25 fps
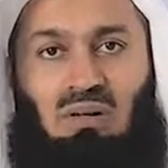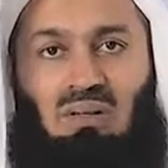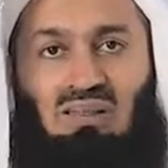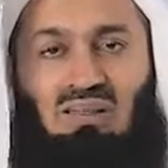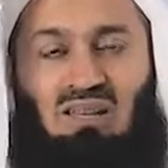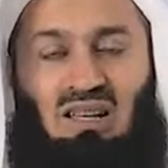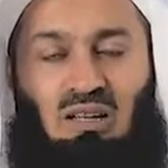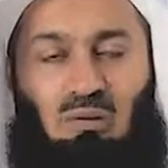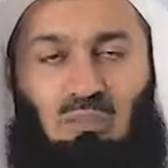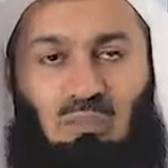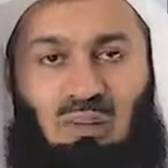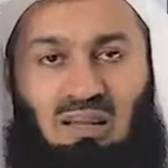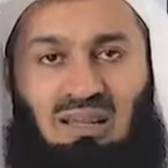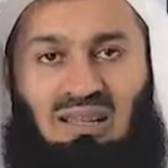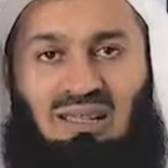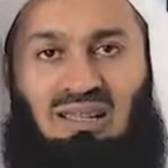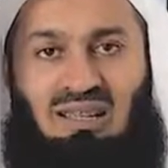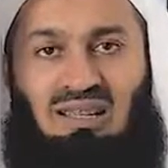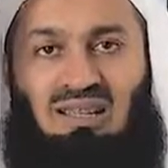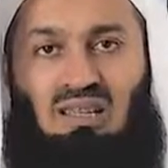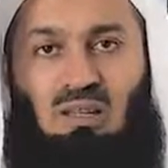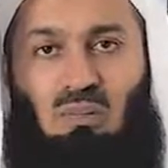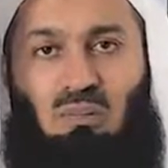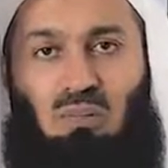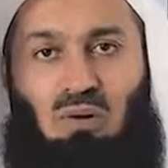send
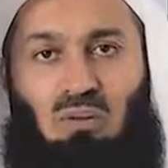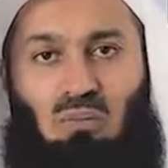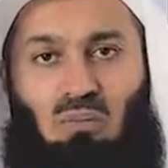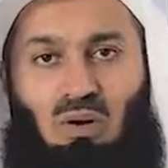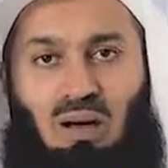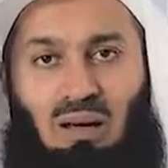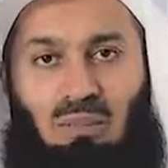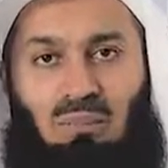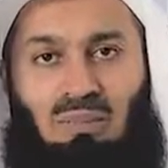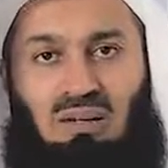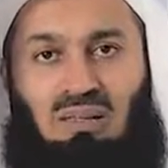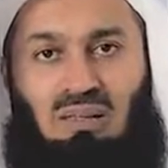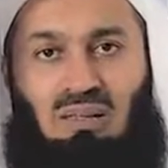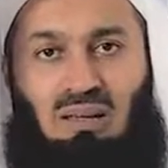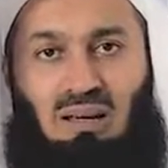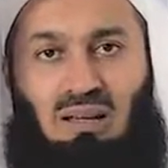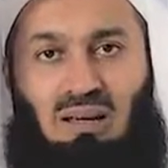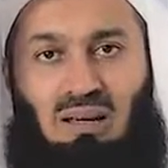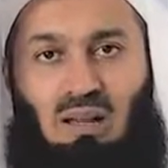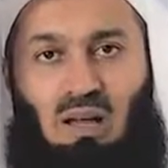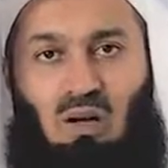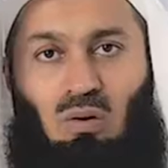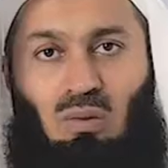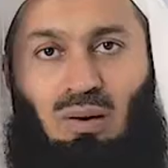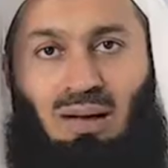blessings upon Muhammad
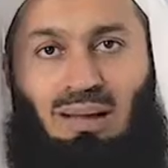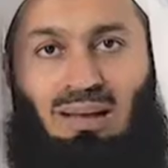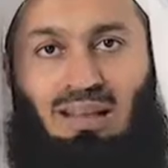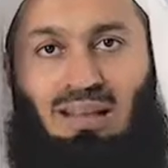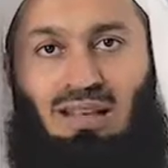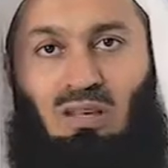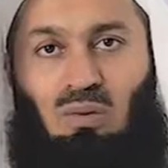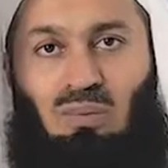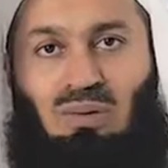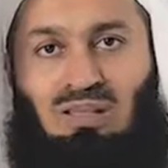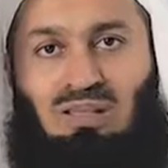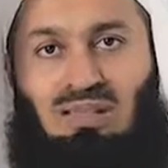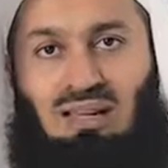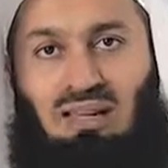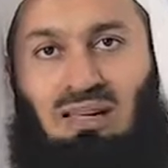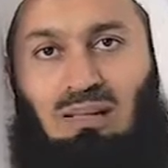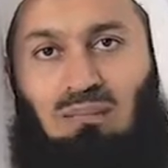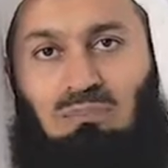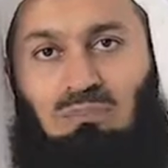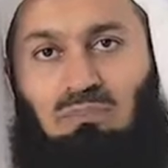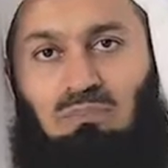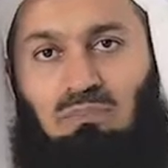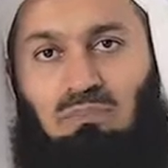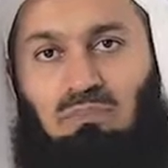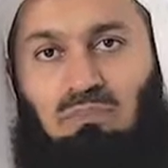sallallahu alayhi wa
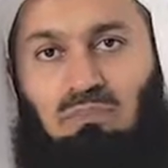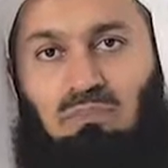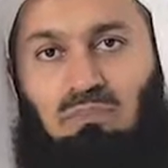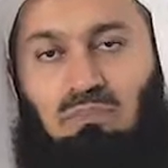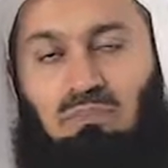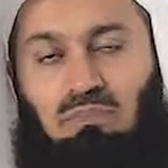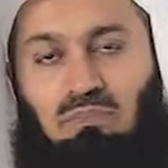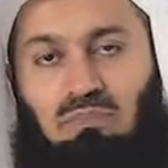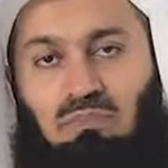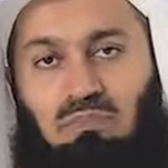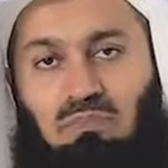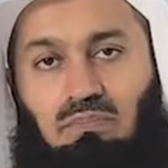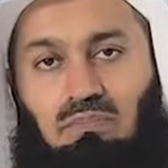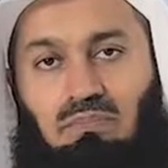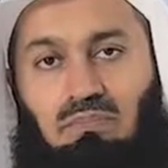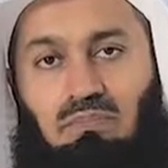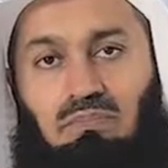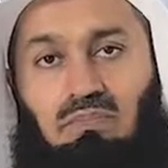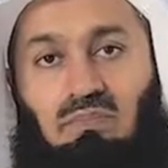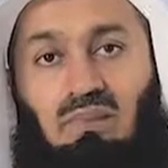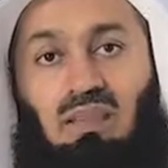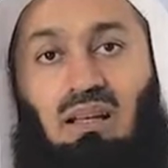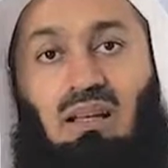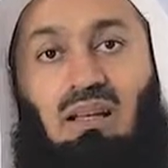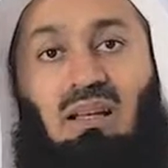sallam.
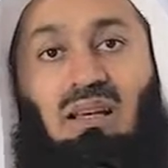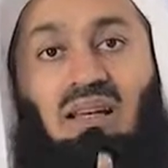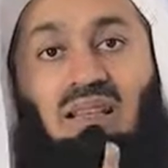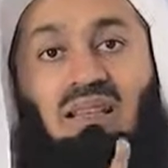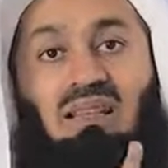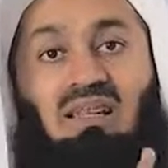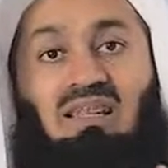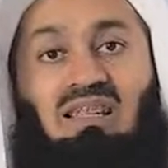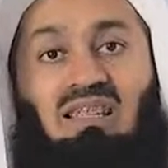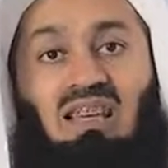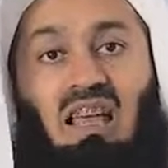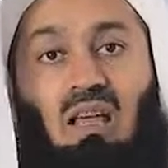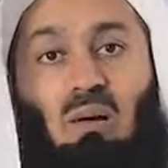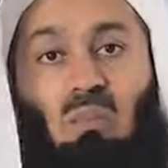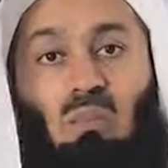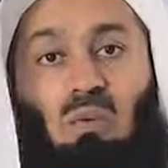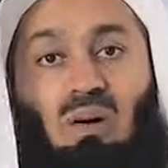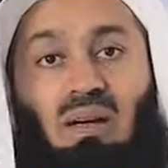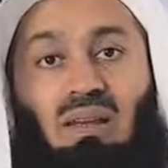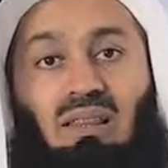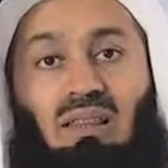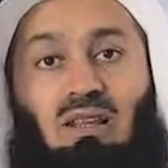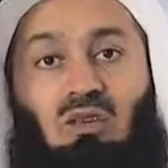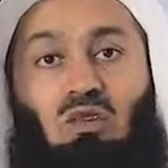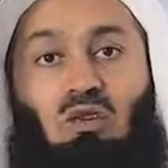In the same
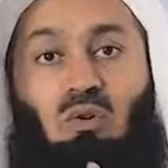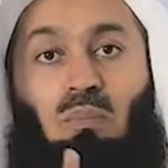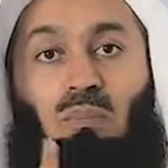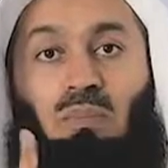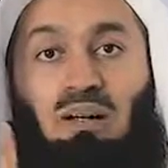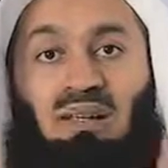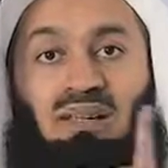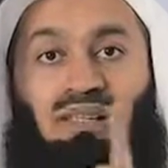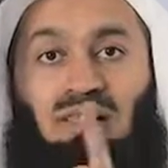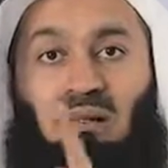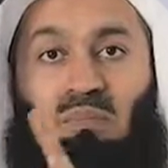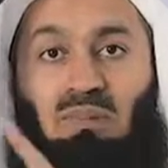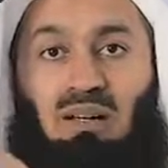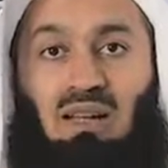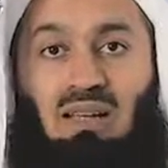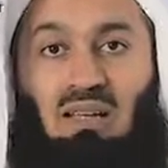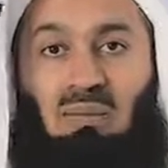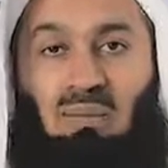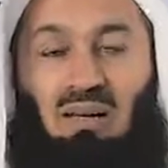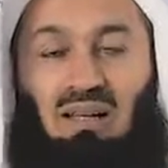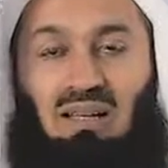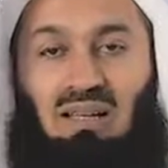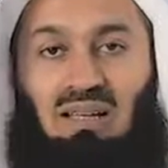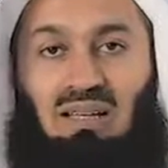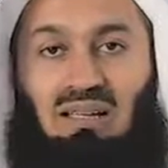way that you blessed
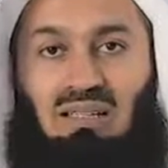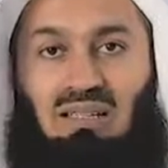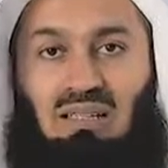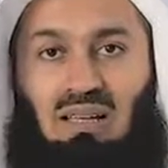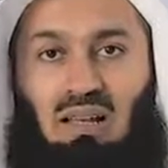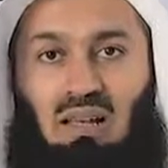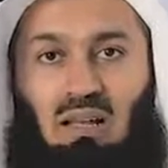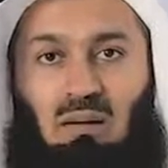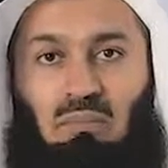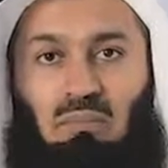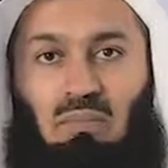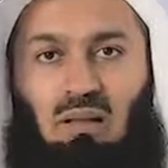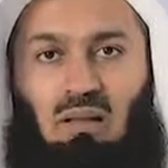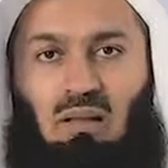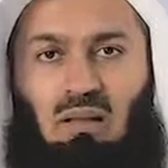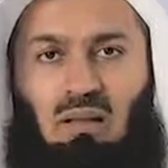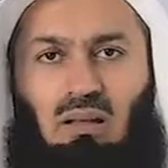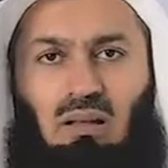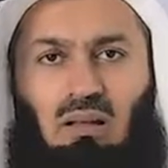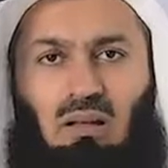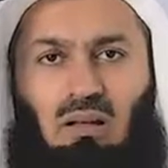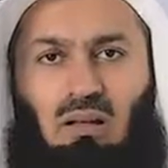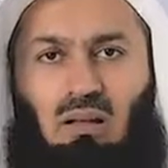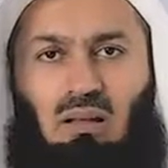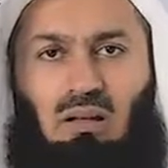Ibrahim alayhi salam,
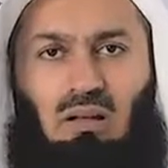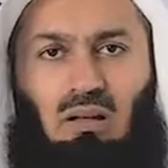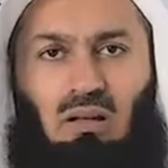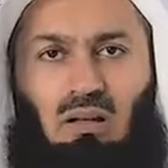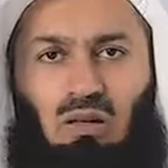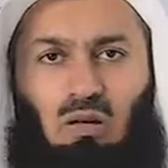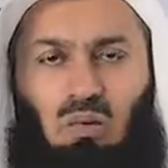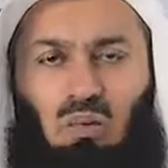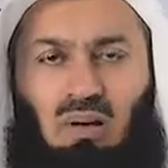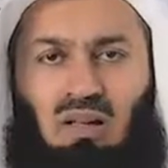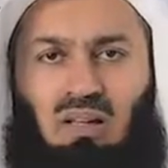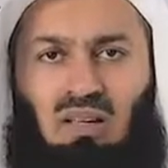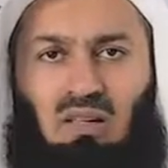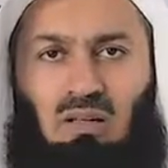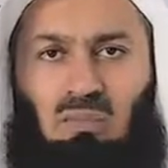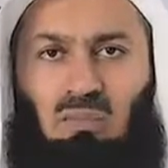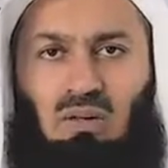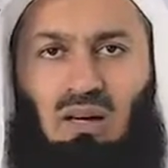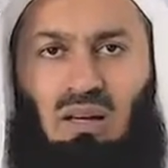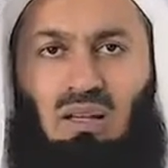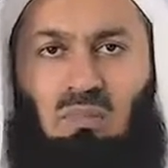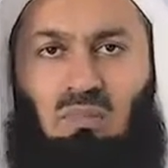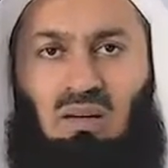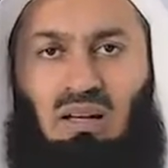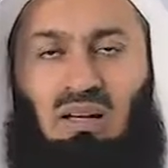where did
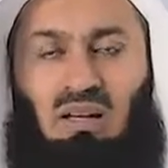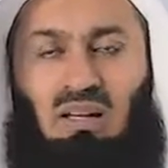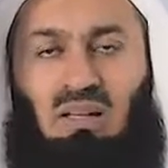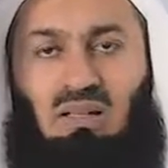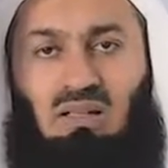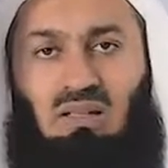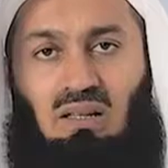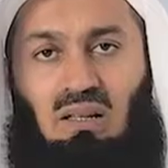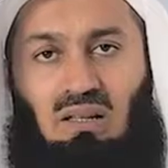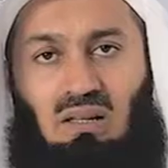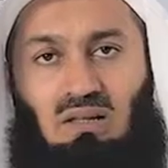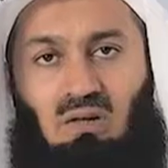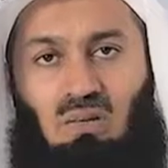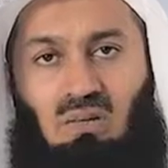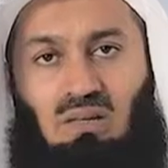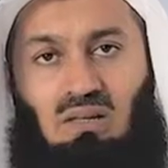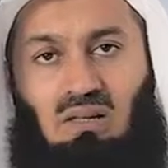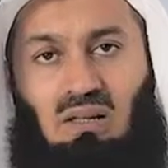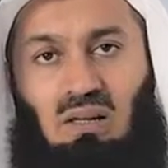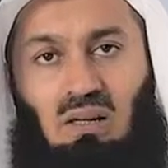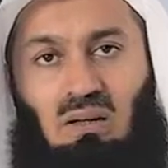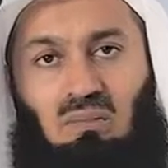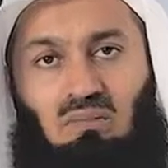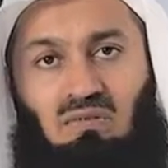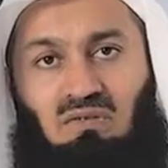Ibrahim alayhi salatu
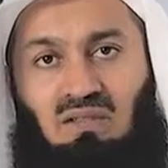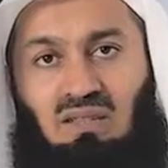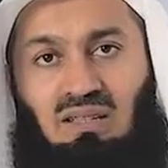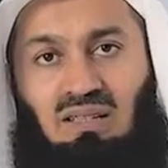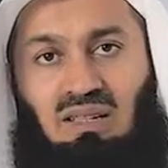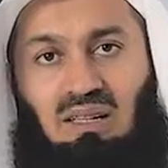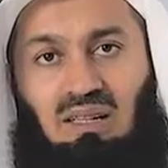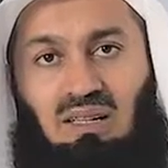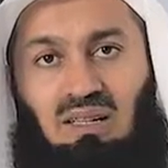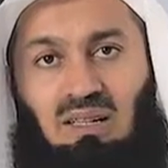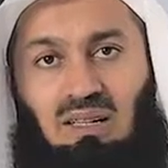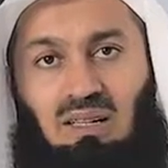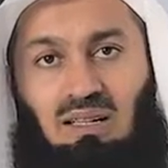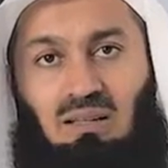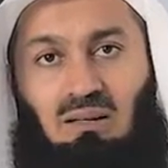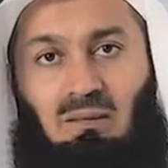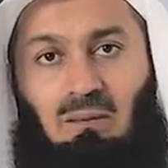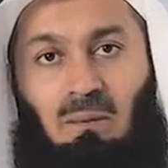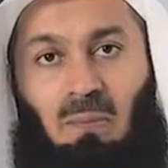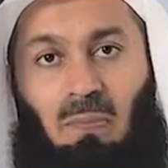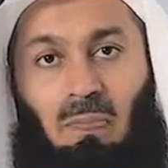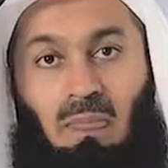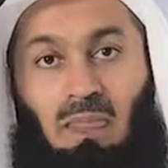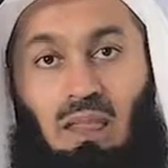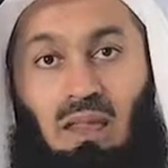wasalam fit in here?
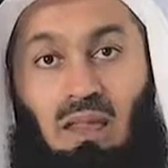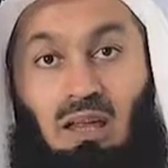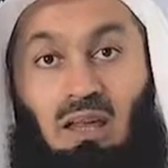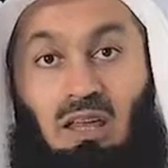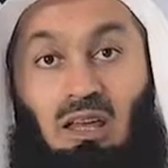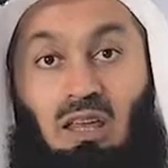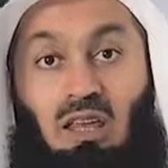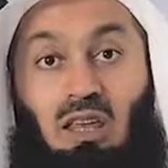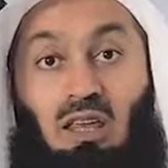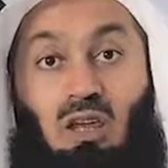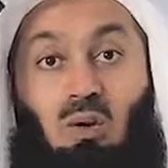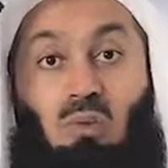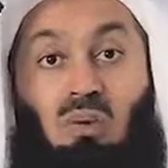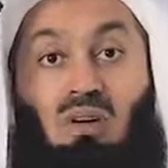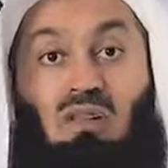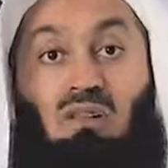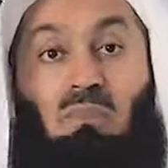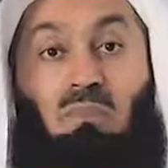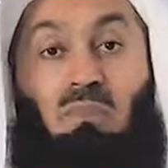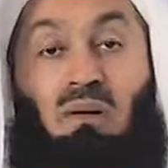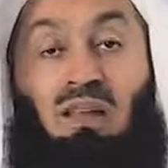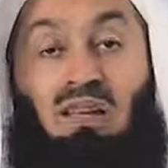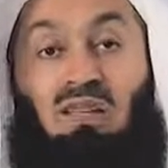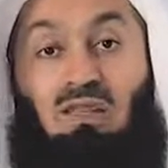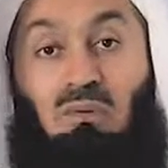He was
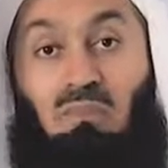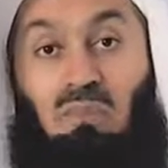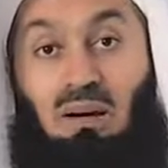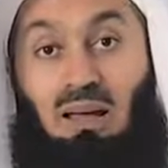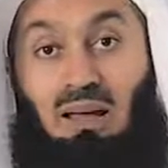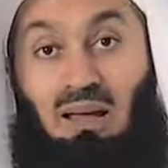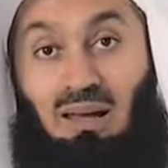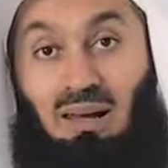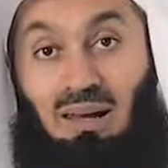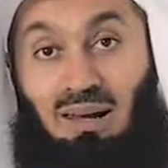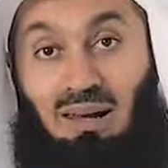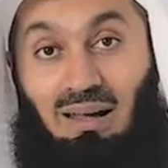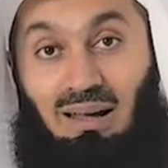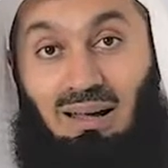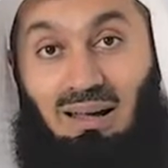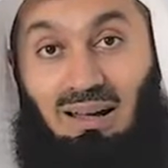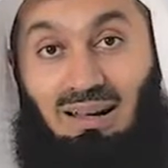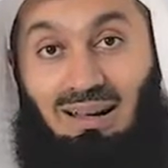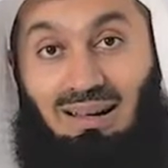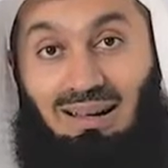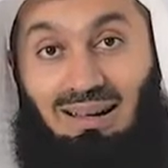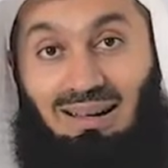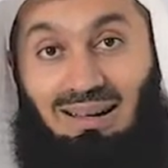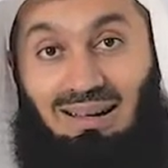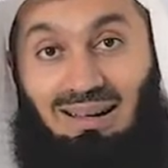blessed by
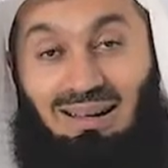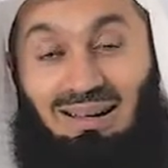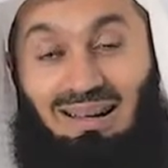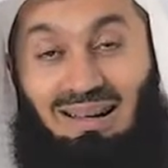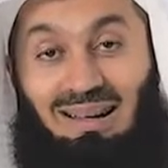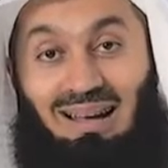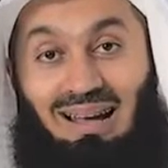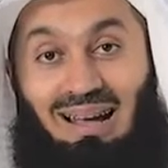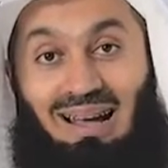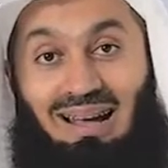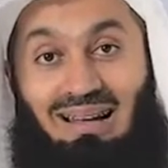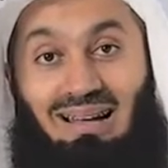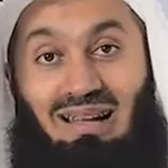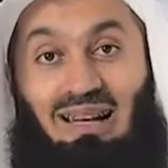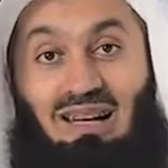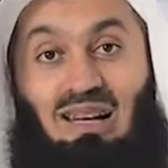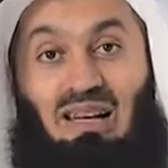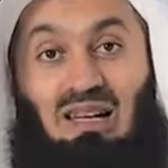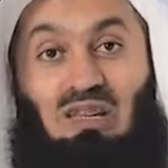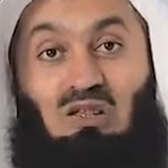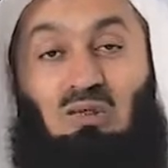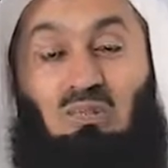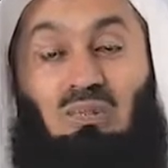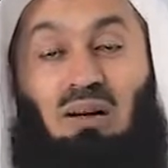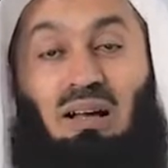Allah. And
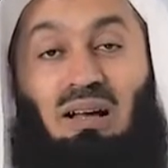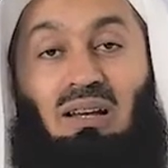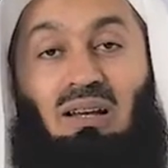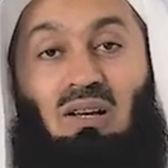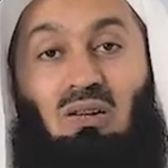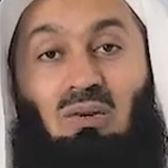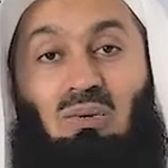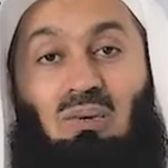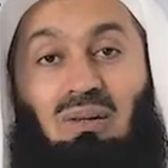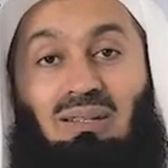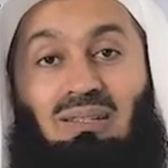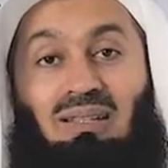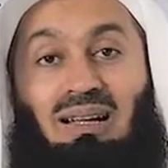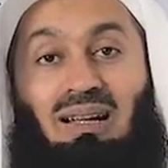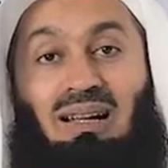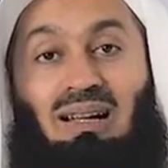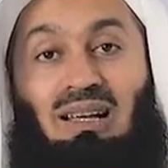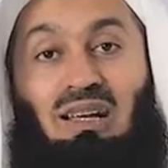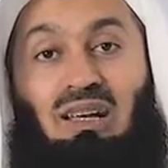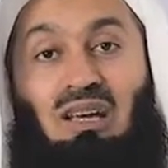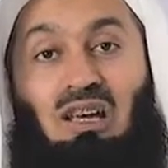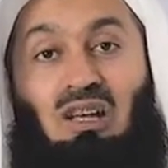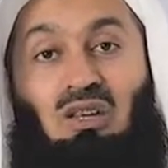Allah subhanahu wa ta'ala